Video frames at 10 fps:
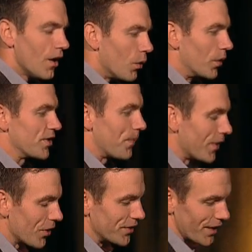We
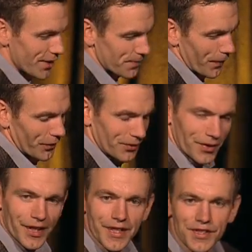spend our days building
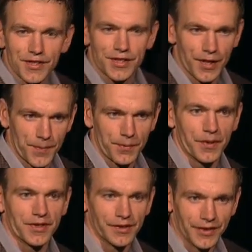relationships
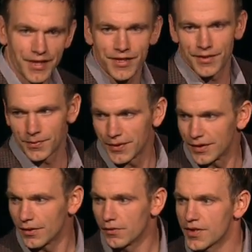with clinicians
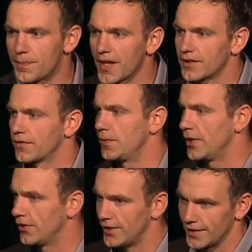within our respective
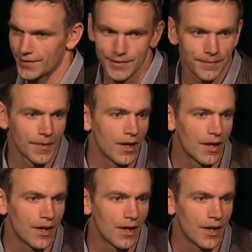communities.